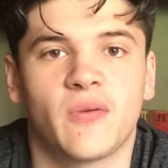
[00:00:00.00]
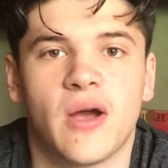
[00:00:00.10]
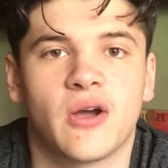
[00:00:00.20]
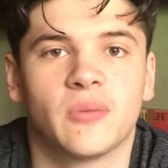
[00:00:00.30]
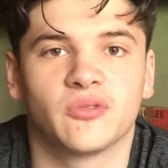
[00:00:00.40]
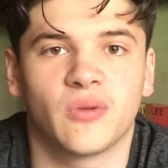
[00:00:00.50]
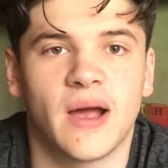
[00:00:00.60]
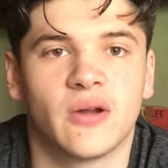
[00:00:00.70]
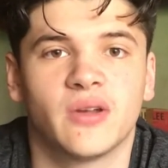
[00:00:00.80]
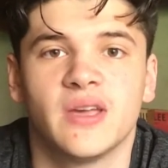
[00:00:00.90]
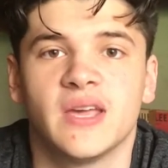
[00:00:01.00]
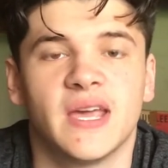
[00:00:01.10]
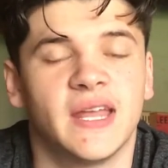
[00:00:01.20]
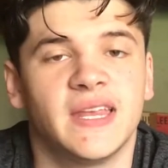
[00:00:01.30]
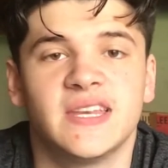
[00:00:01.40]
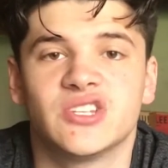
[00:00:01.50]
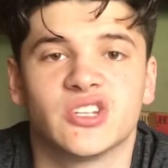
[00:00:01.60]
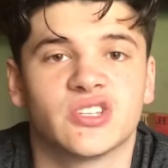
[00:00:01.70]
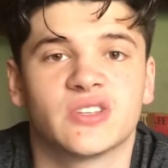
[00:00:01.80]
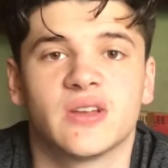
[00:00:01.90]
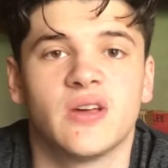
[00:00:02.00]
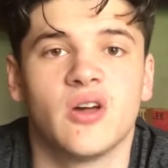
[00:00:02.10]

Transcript: round comes around and he's just